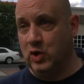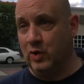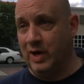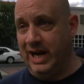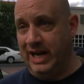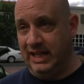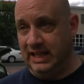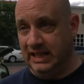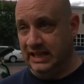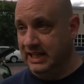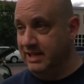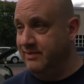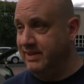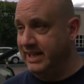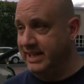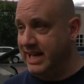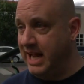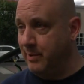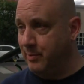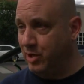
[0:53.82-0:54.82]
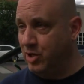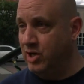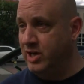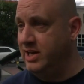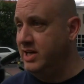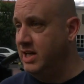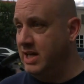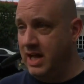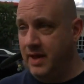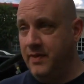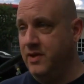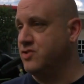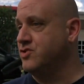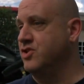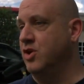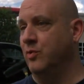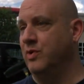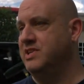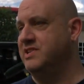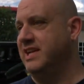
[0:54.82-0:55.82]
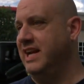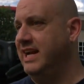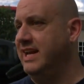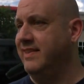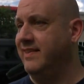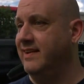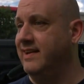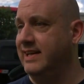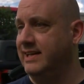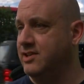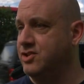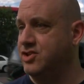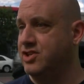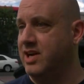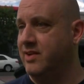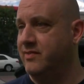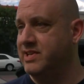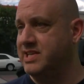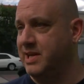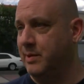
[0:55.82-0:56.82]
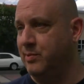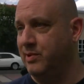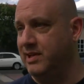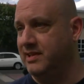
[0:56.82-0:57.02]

a great living neighborhood. There's no reason anything like this should ever take